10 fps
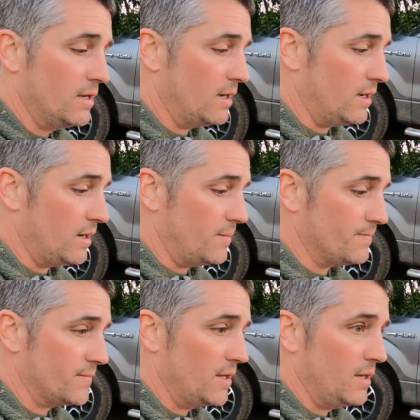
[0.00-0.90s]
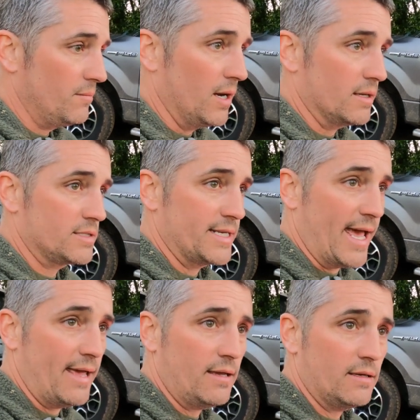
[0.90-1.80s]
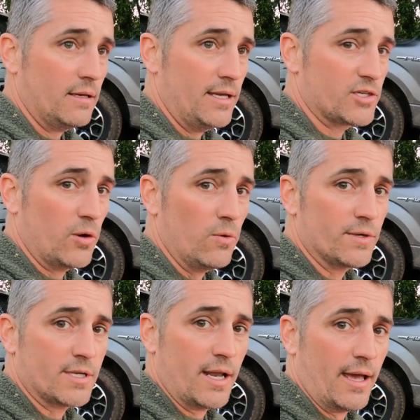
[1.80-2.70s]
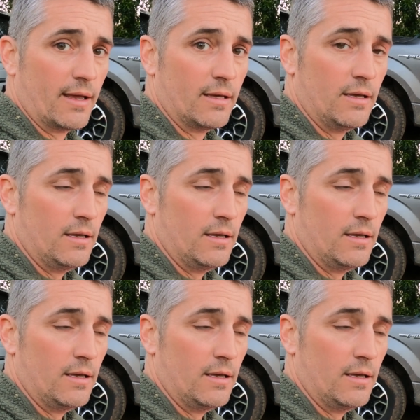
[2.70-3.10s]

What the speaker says: But today, it's cooler today.